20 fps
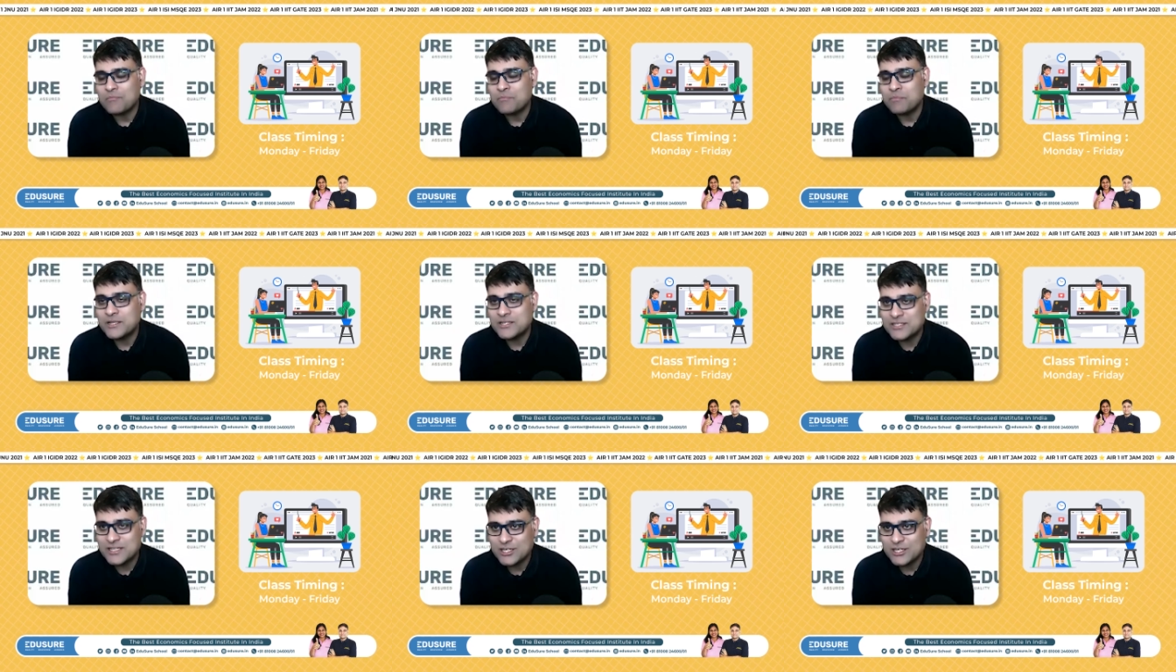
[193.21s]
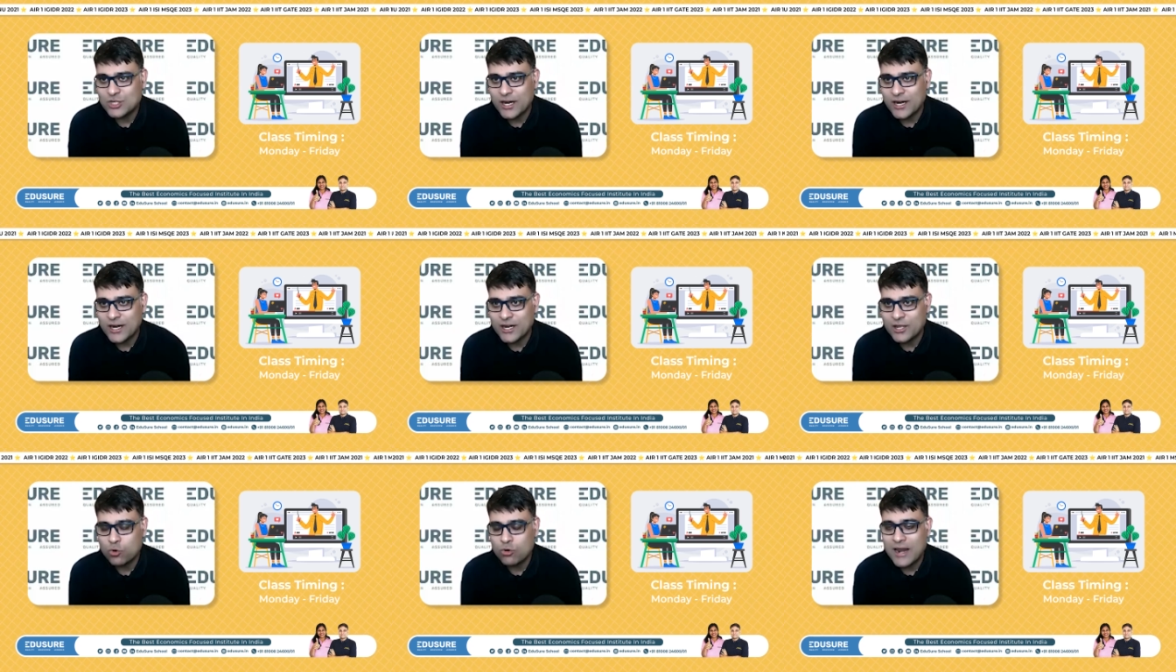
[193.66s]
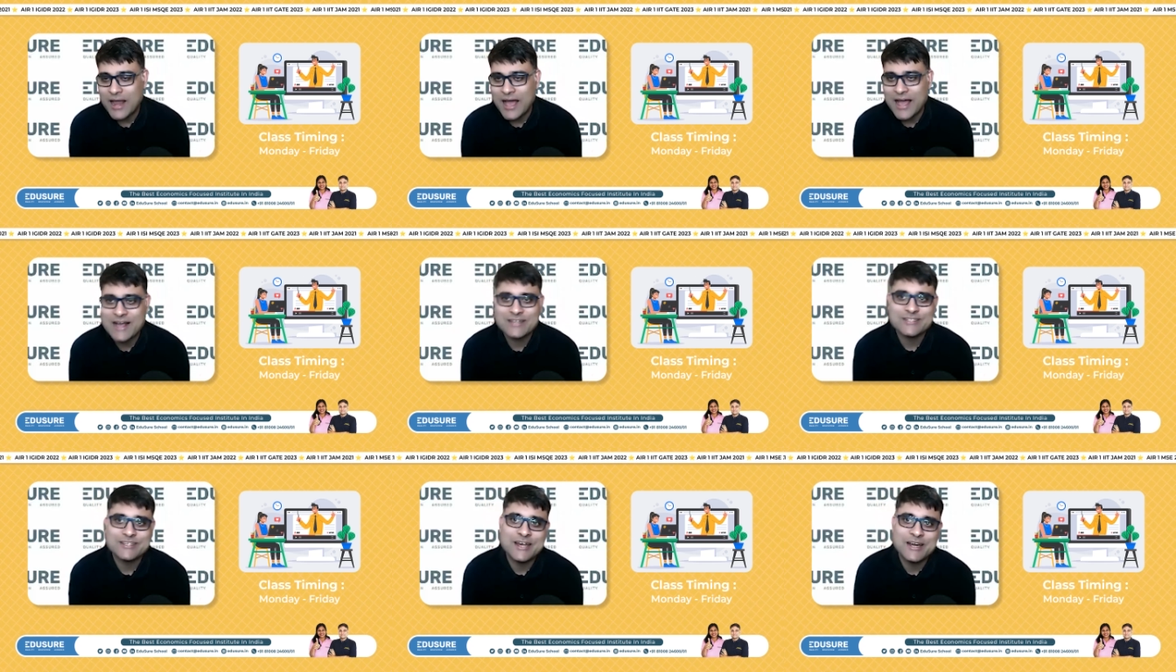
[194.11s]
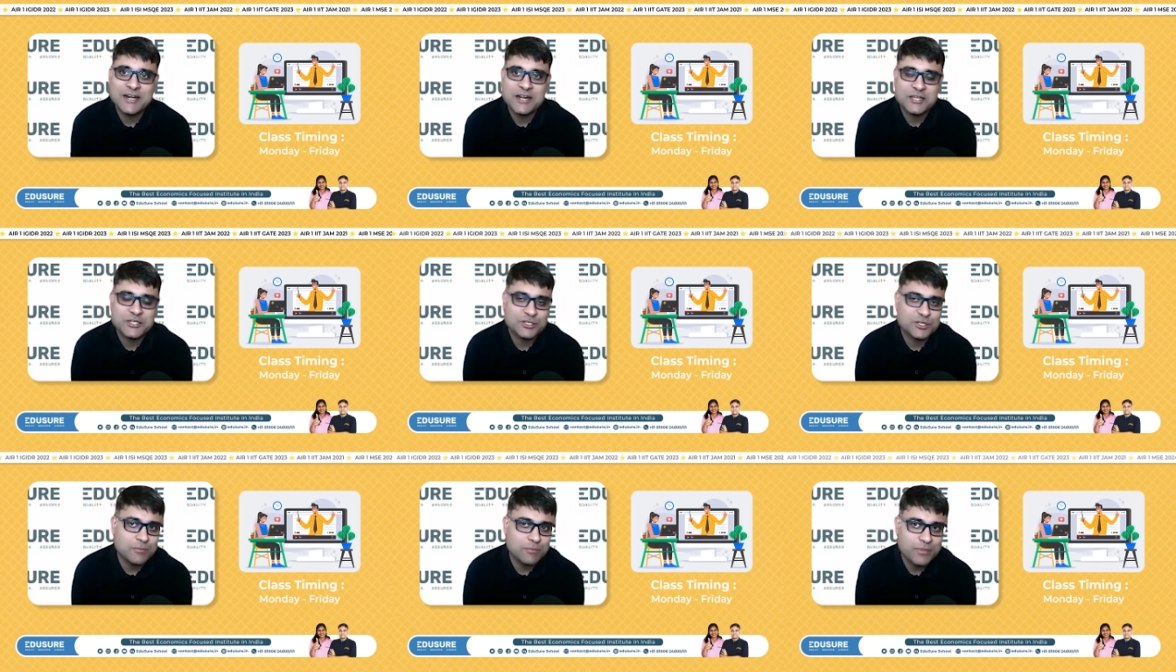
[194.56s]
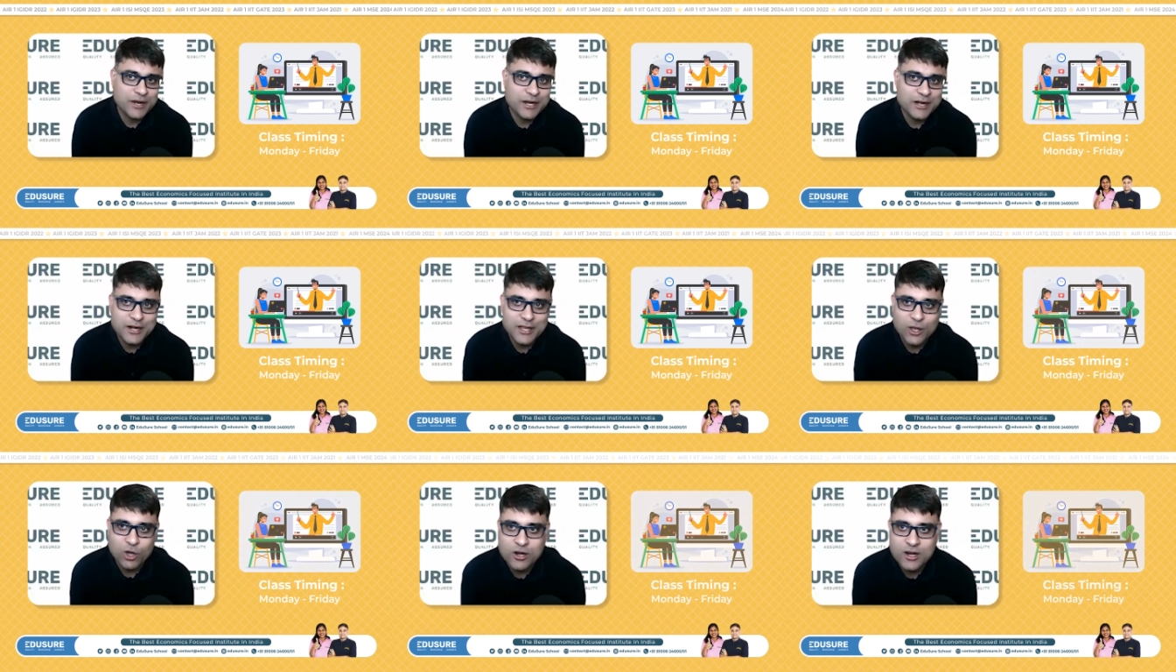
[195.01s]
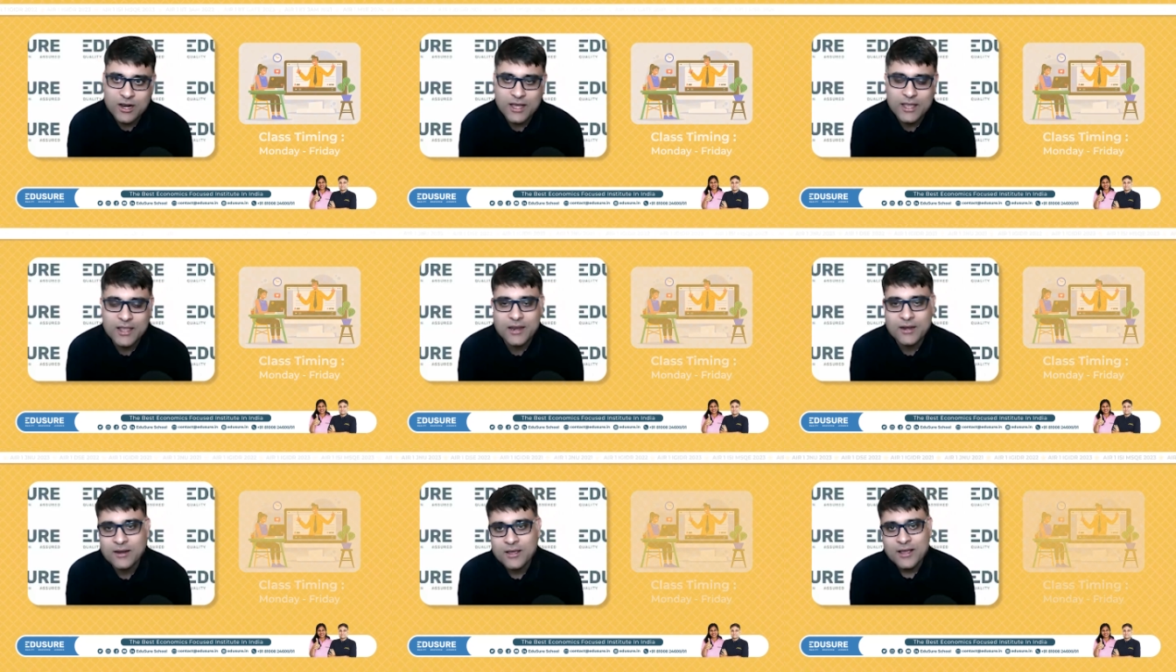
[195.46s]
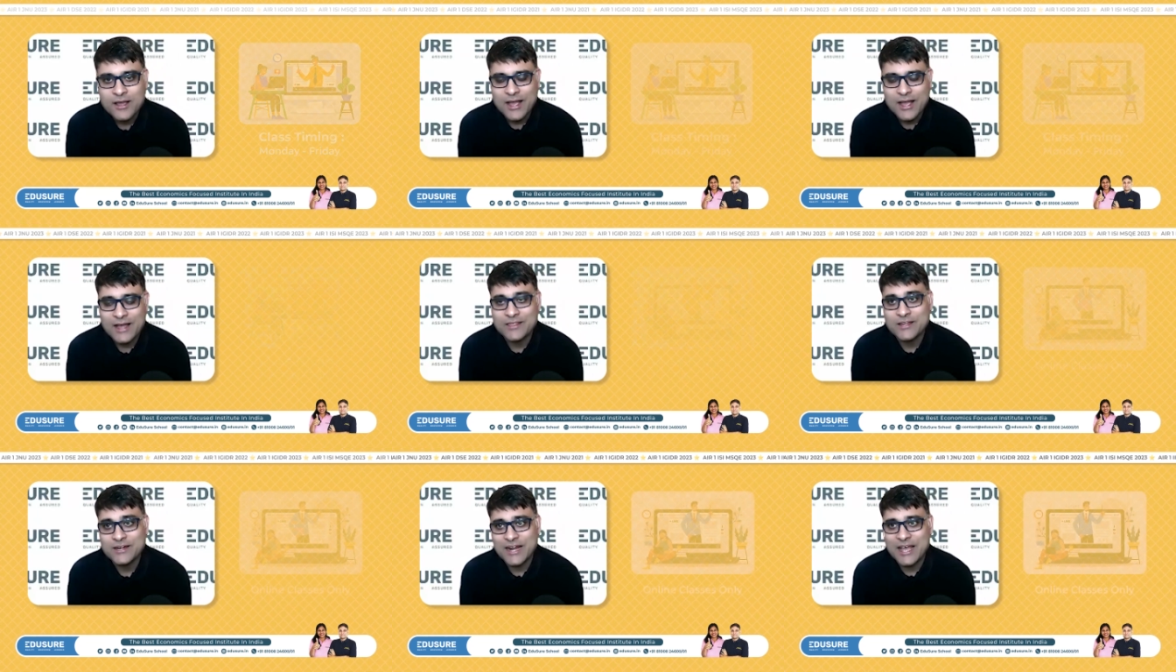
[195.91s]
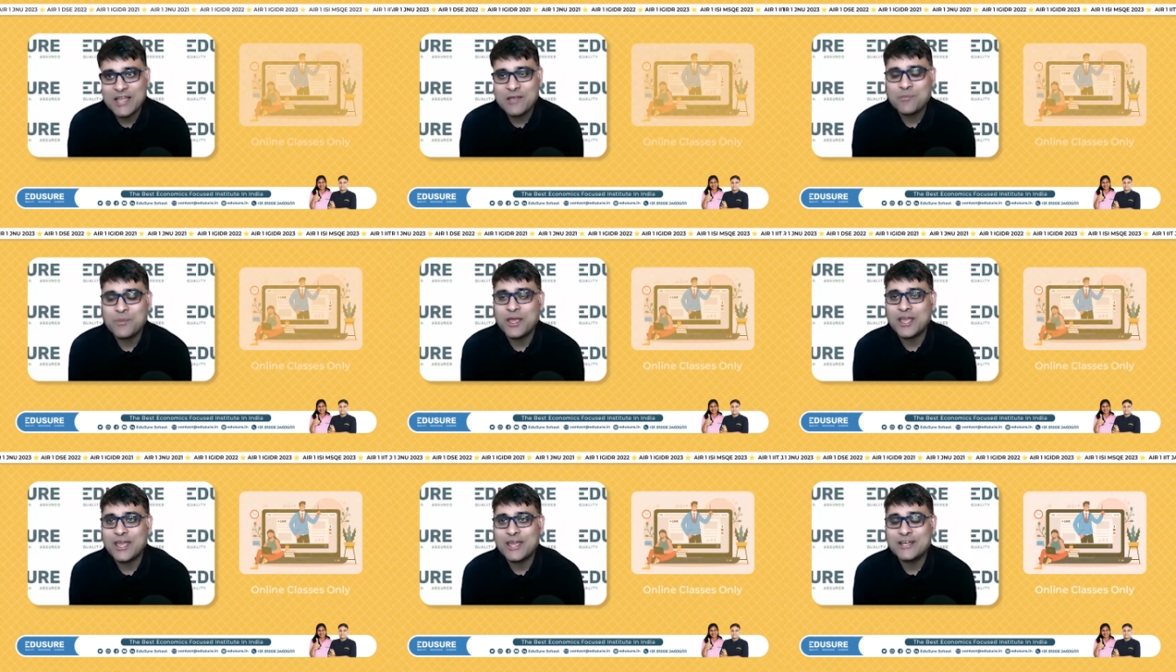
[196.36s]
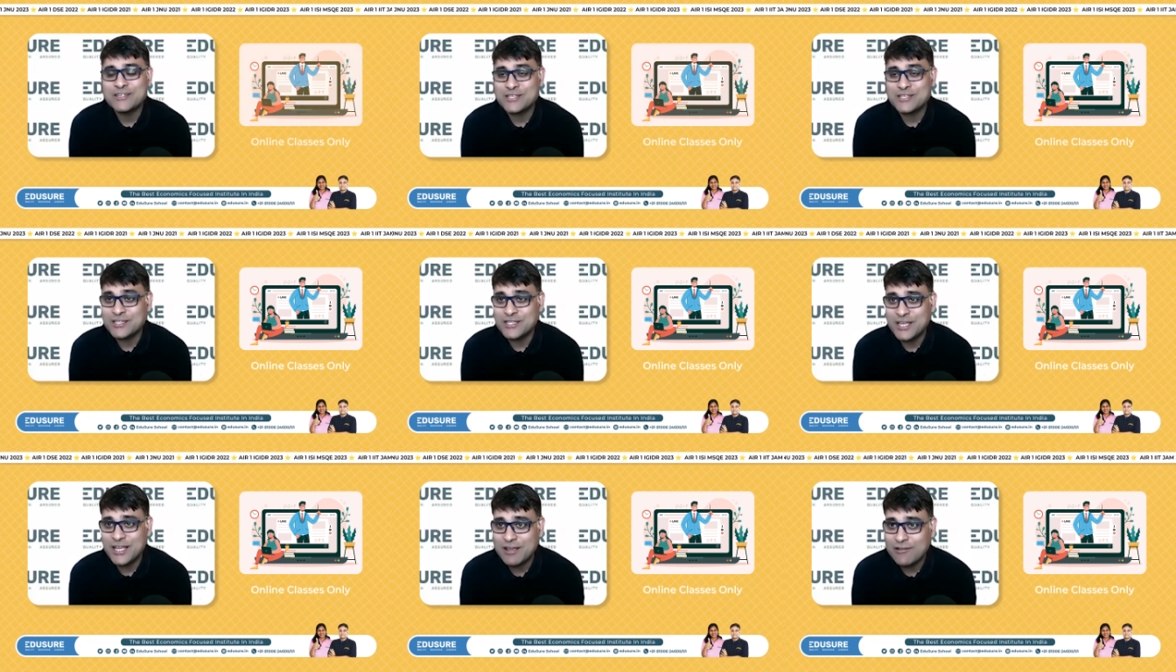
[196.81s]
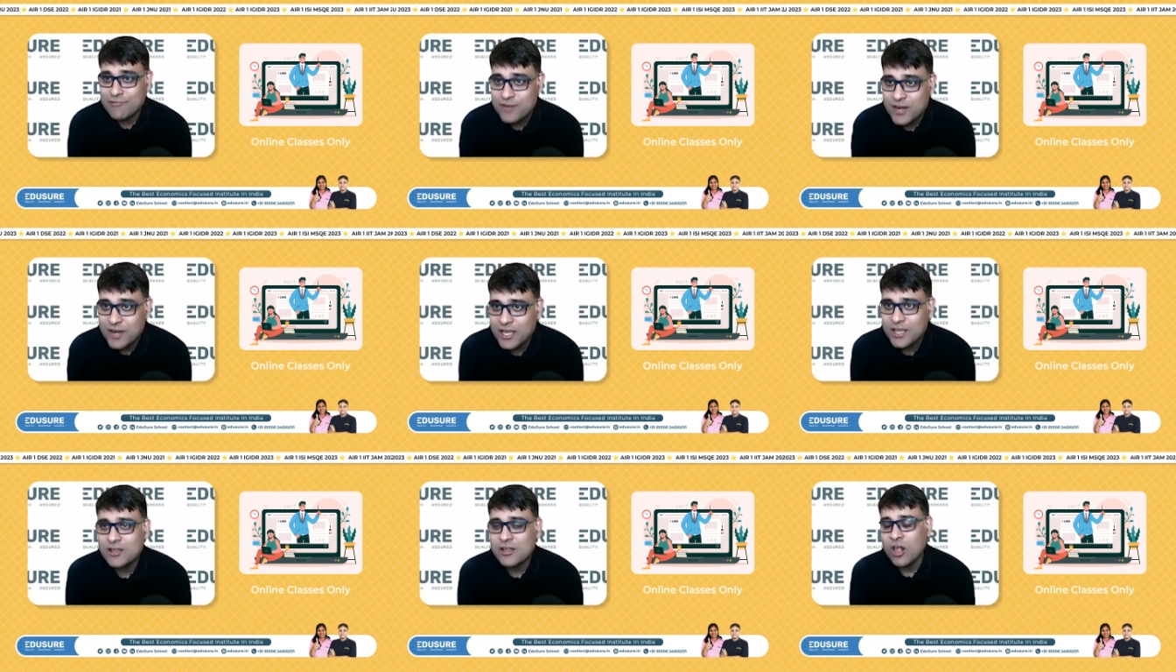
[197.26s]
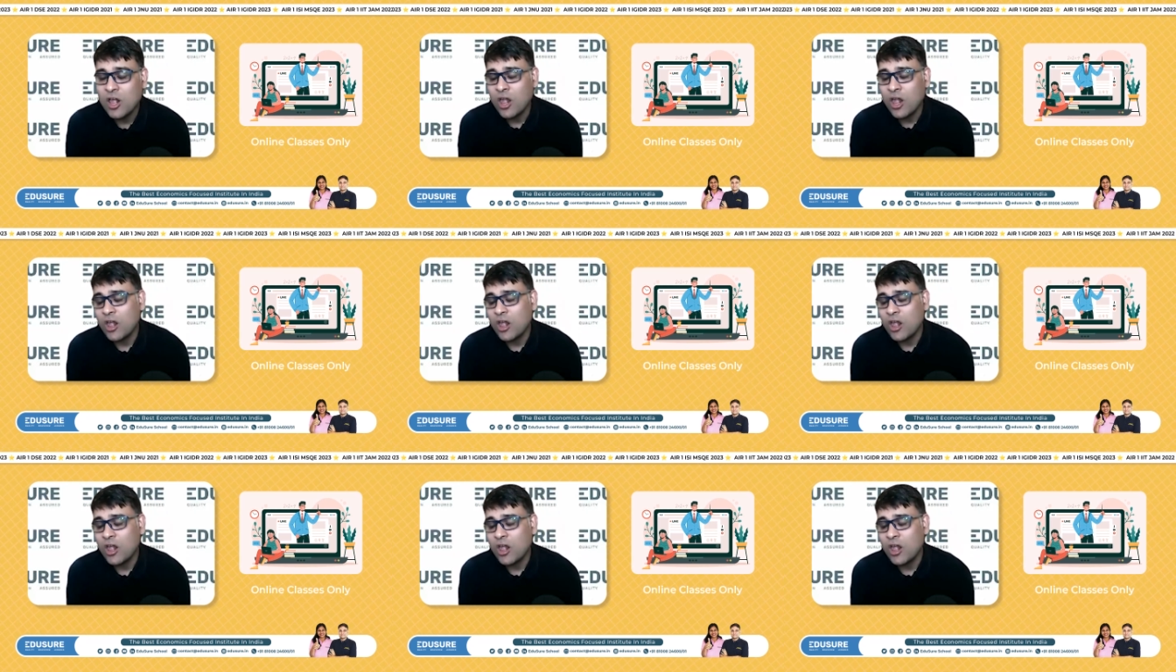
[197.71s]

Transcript: busy schedule as it is completely online and the timing is in the evening,